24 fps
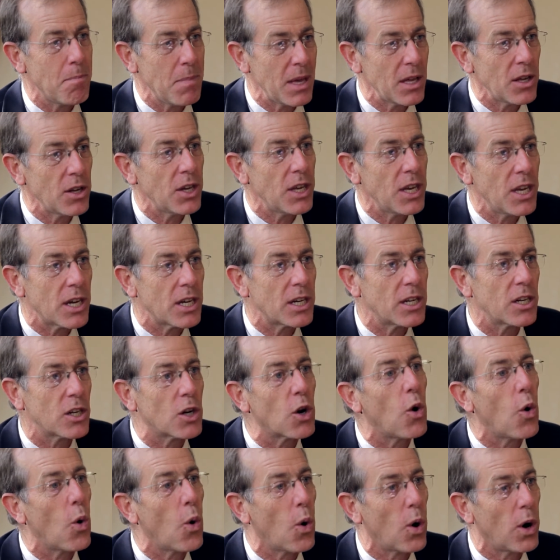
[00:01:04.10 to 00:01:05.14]
million
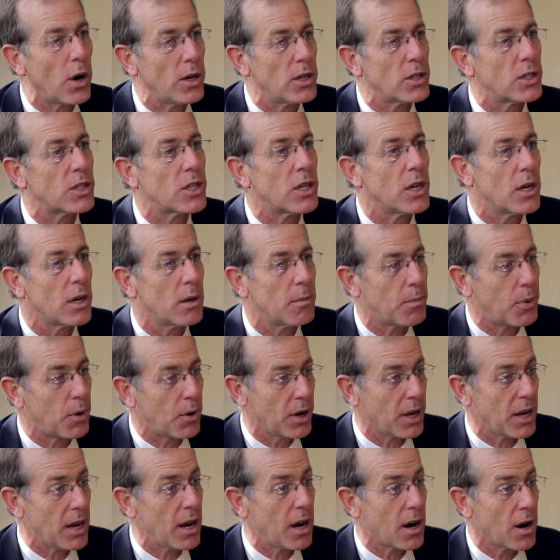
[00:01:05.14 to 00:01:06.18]
cores per
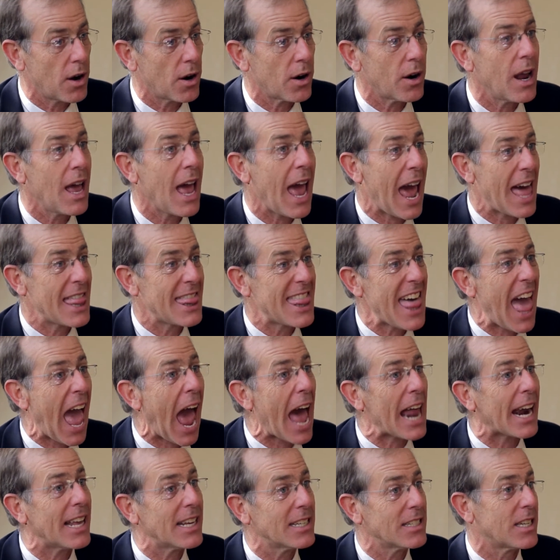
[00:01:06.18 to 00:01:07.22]
year, and
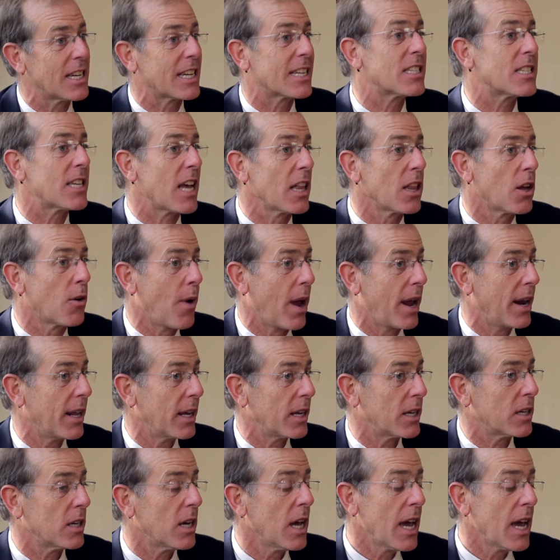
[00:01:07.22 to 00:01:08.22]
that is accelerating,